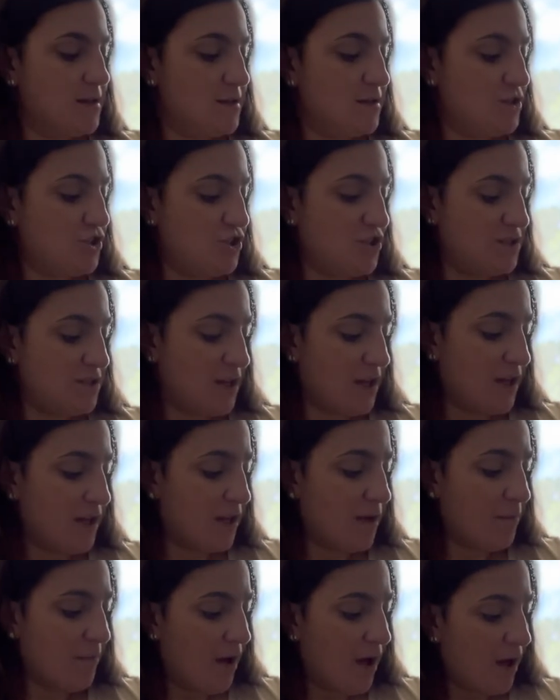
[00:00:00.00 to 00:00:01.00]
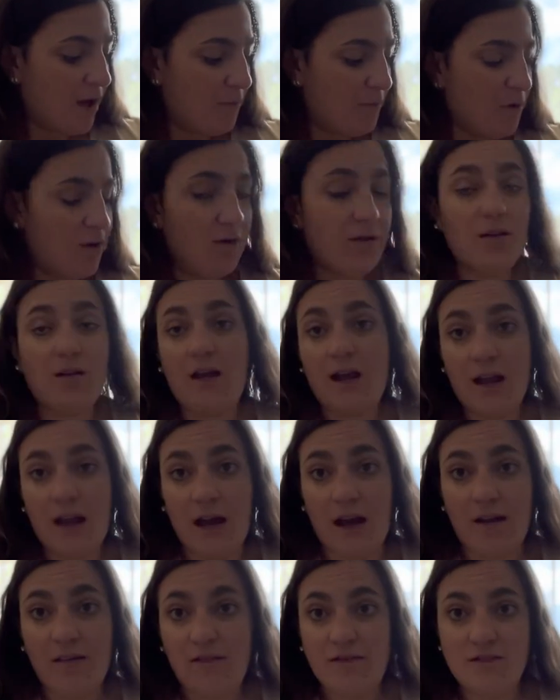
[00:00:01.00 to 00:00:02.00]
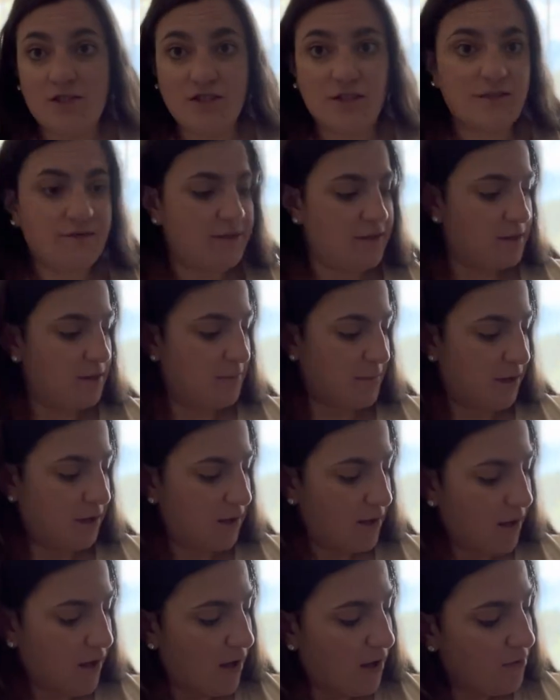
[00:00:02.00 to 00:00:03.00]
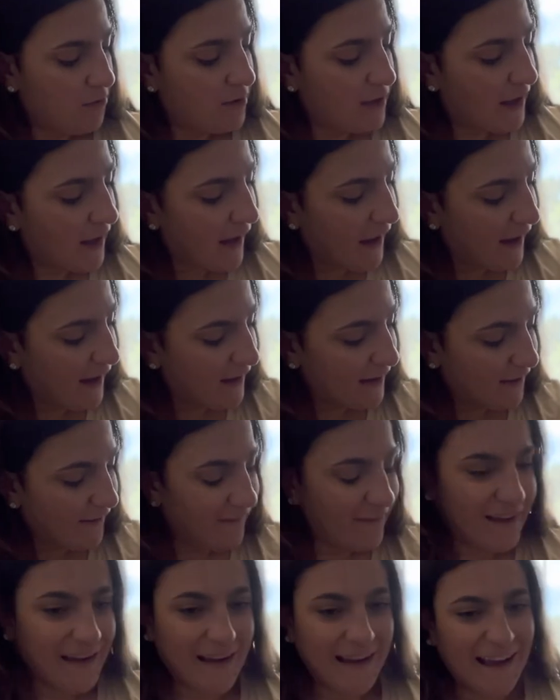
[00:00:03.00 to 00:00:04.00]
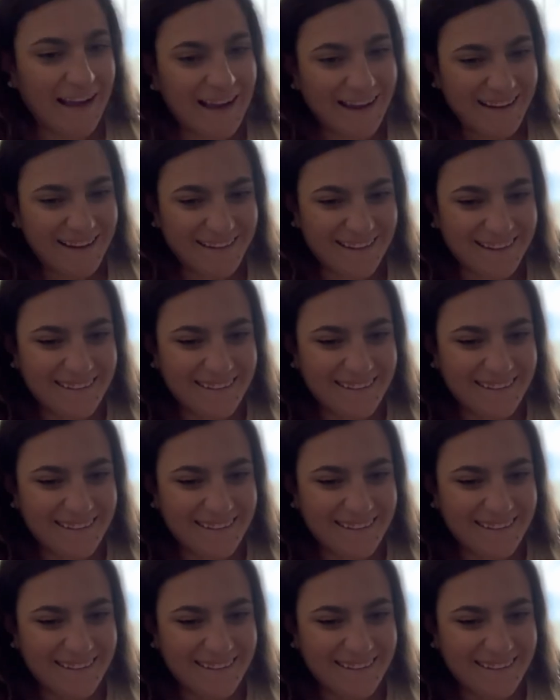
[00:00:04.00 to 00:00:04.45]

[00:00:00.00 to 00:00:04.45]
She's like, Mom, enough, just feed me. Okay, okay.